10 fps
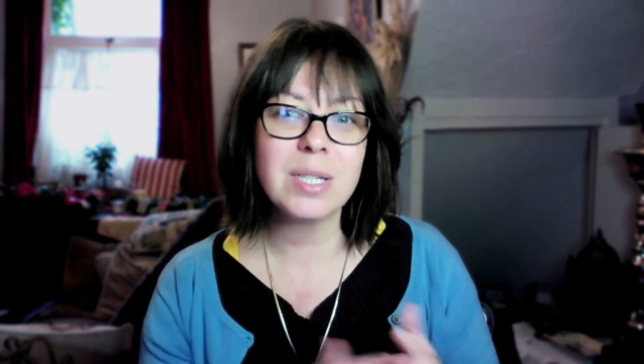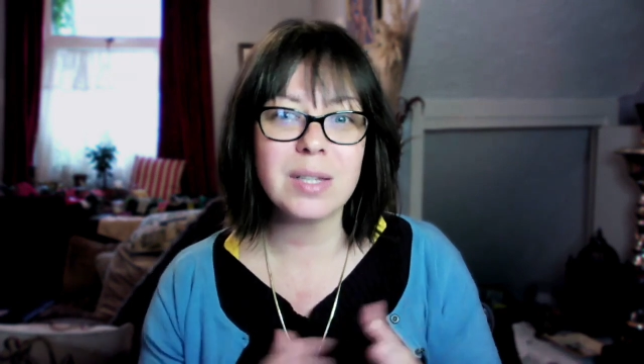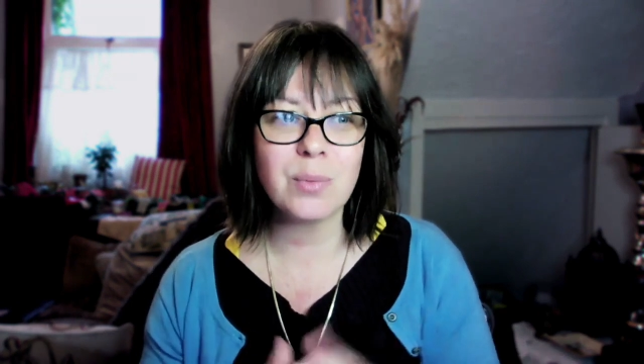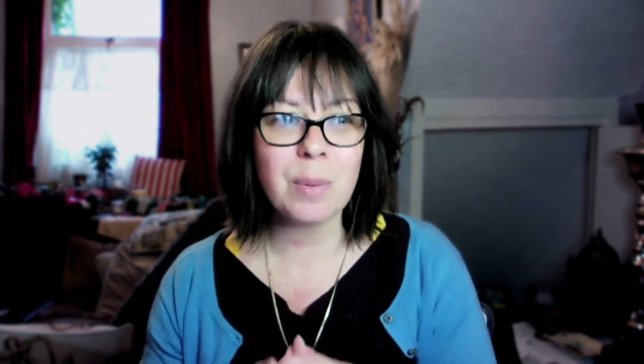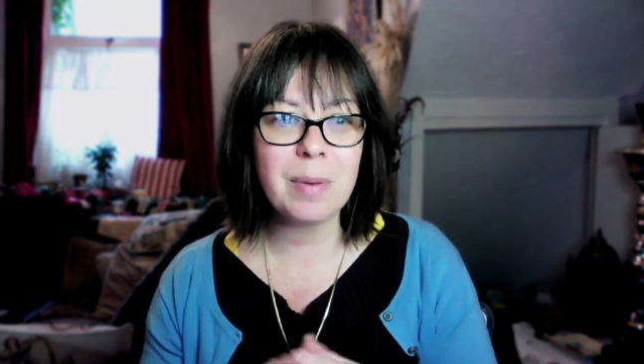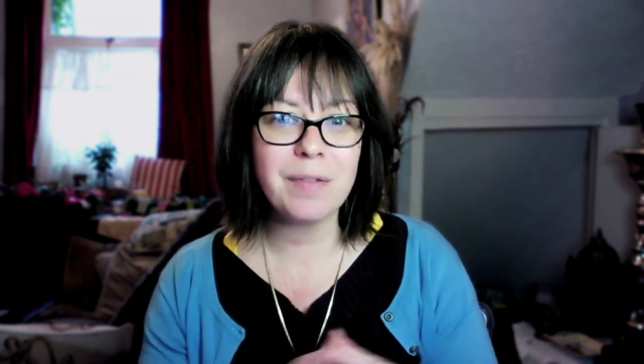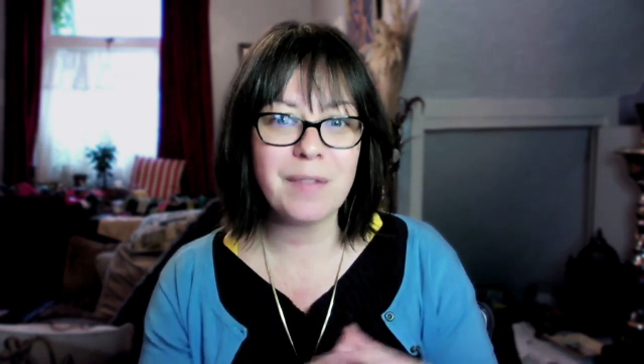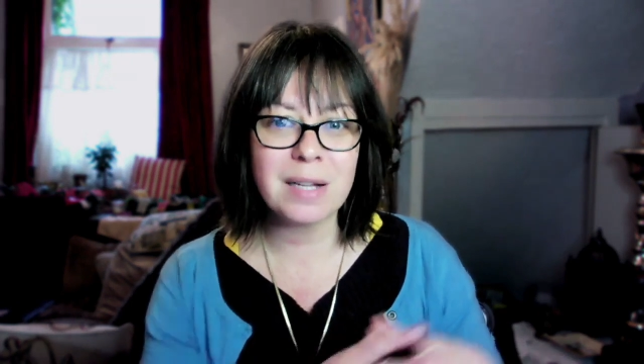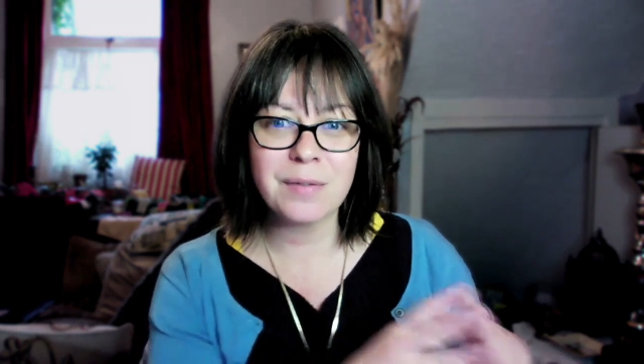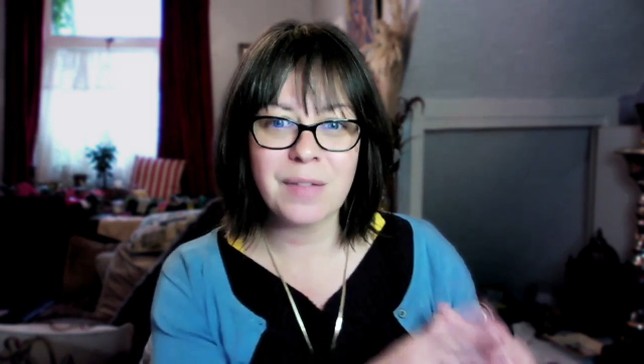And the ripple
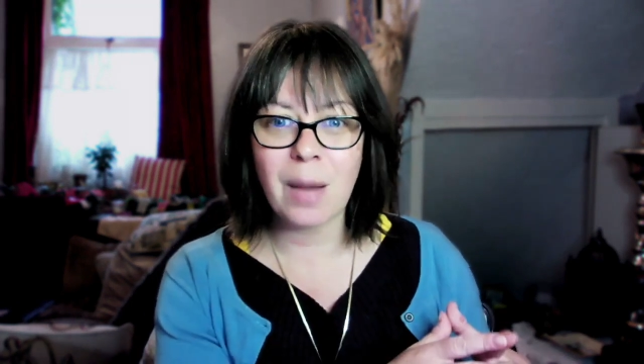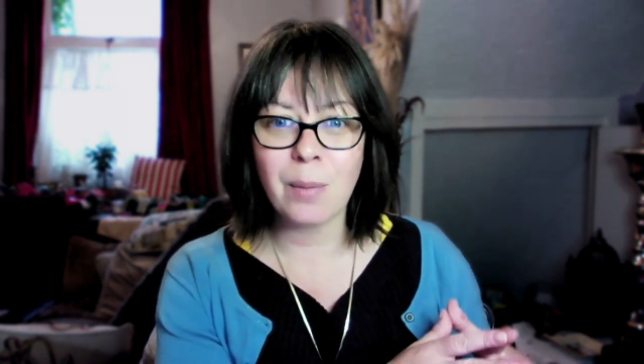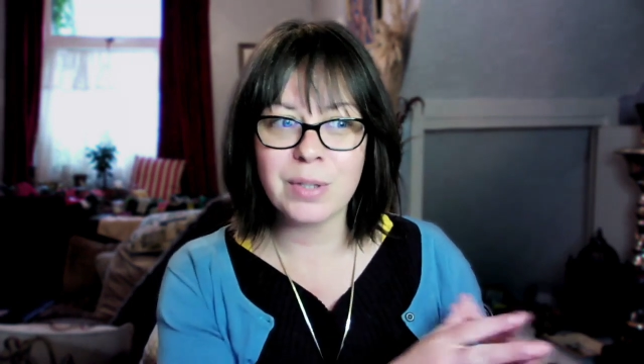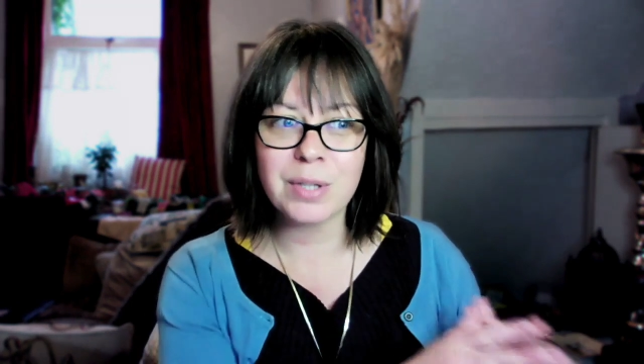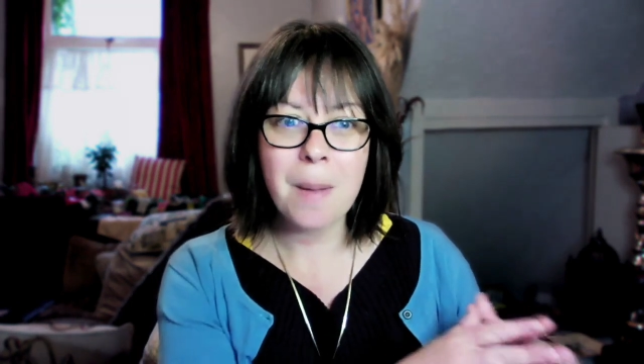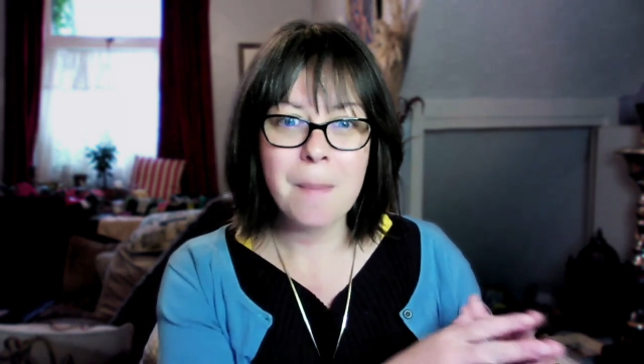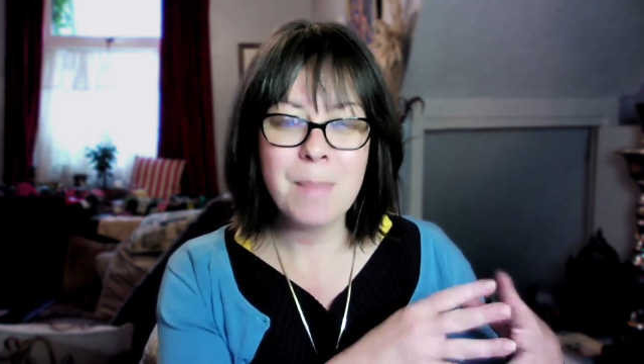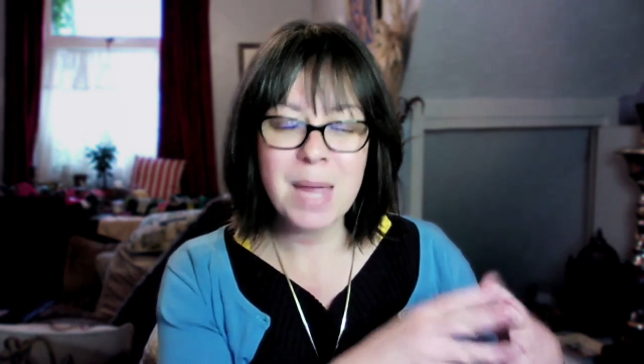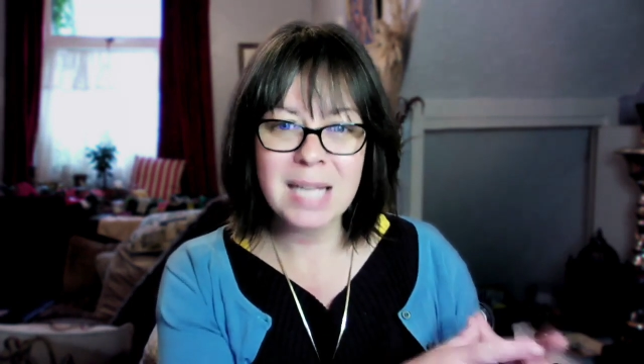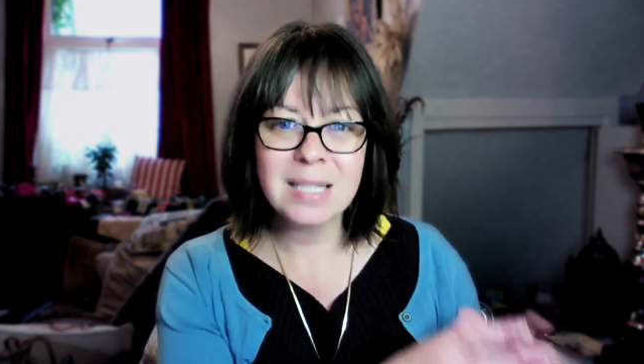effect of that was
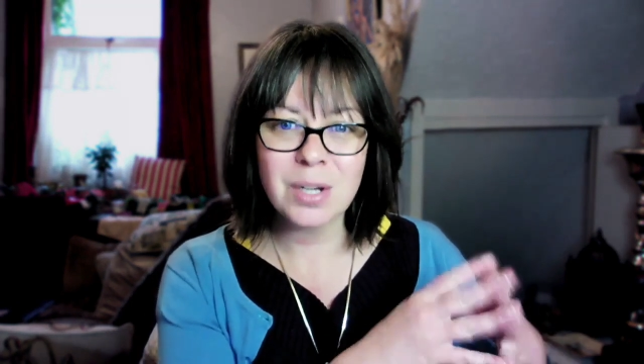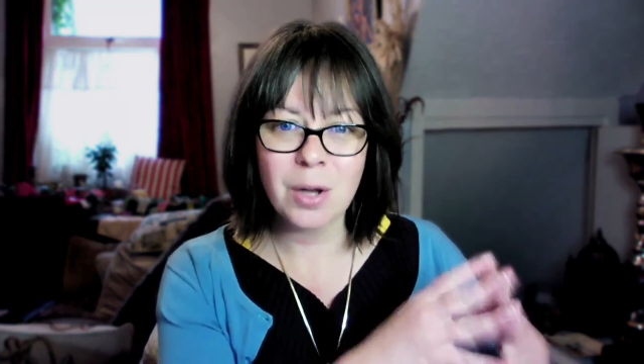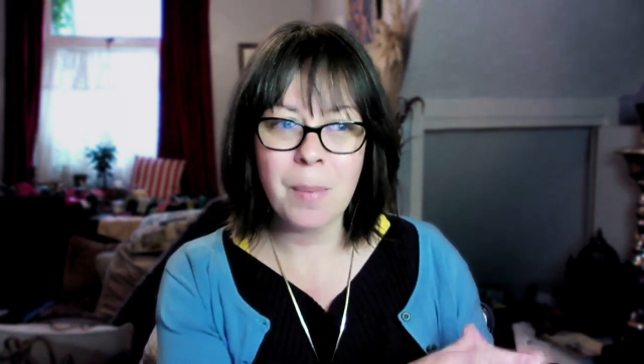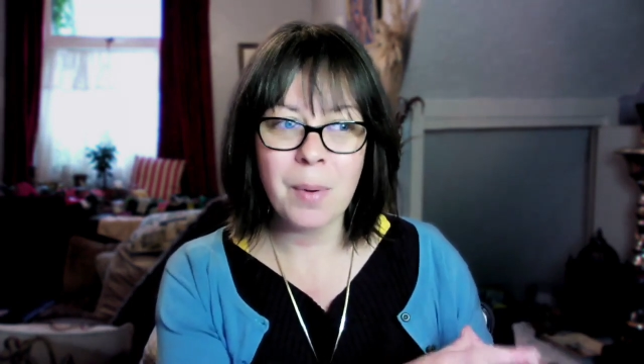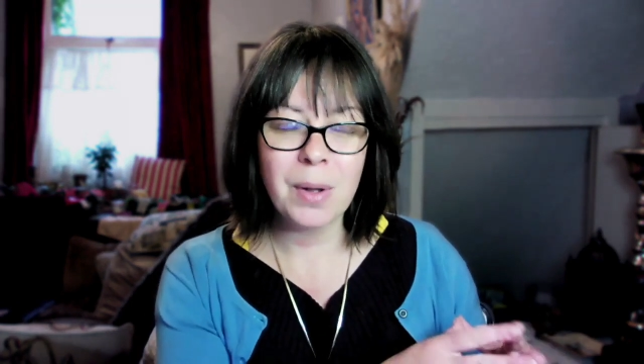me ending up